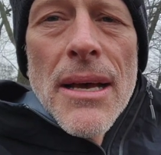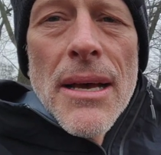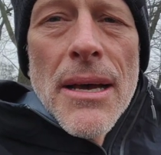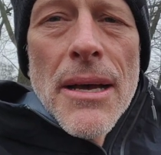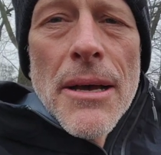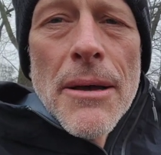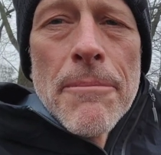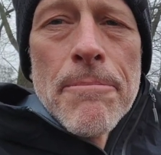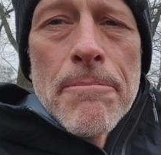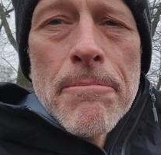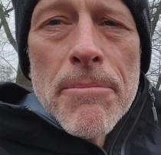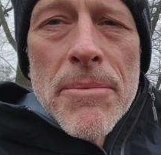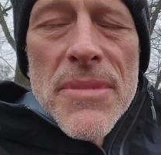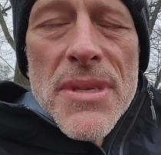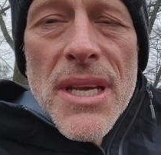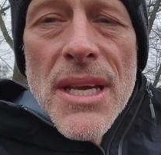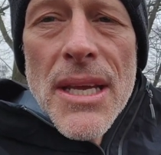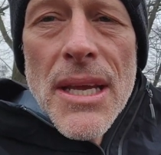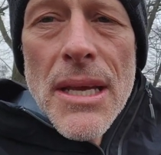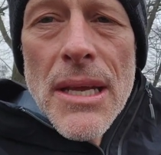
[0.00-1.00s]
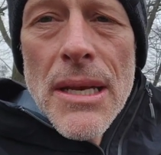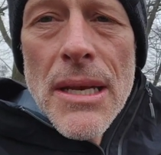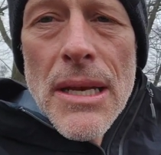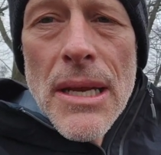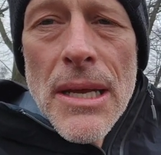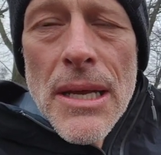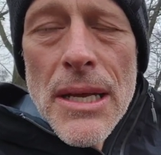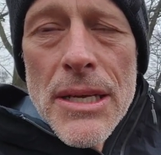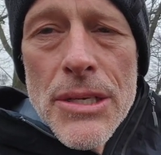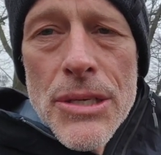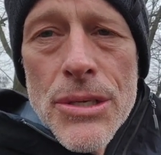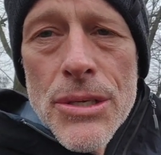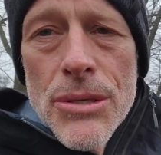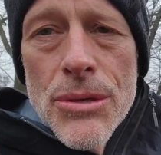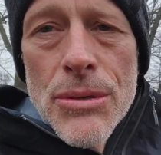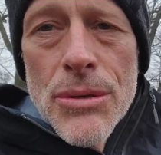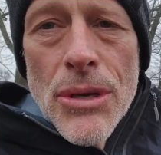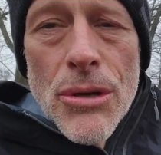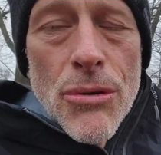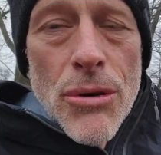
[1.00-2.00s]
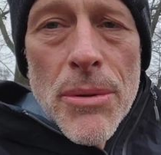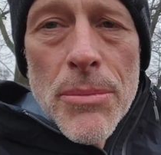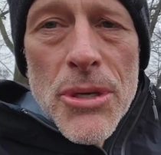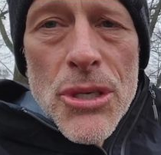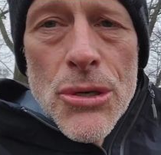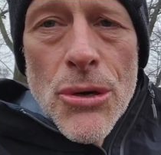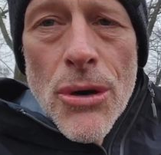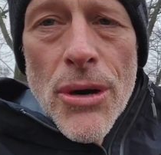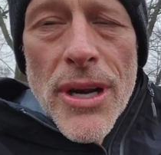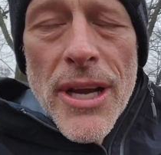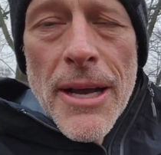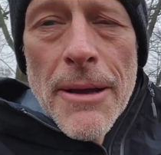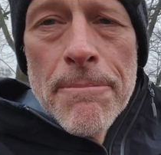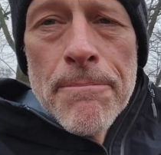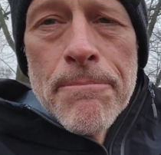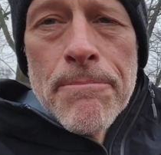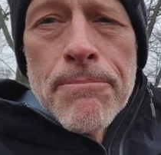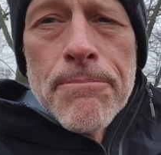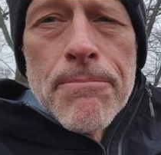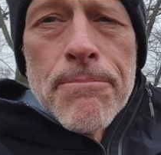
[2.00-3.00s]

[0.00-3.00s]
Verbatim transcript: um, taken uh, to the crematoria